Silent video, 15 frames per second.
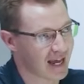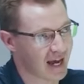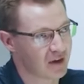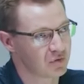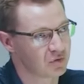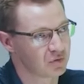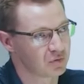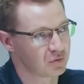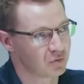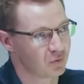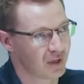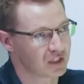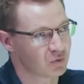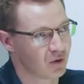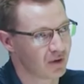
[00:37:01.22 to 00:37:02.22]
have
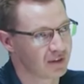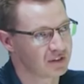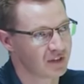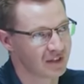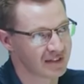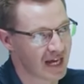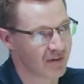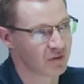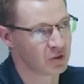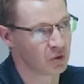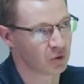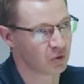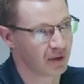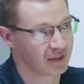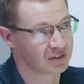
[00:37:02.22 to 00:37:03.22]
Frank Suarez, doesn't have a
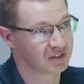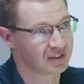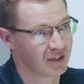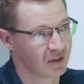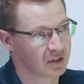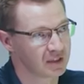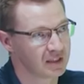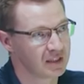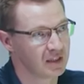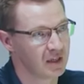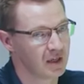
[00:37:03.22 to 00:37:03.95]
unicorn necessarily,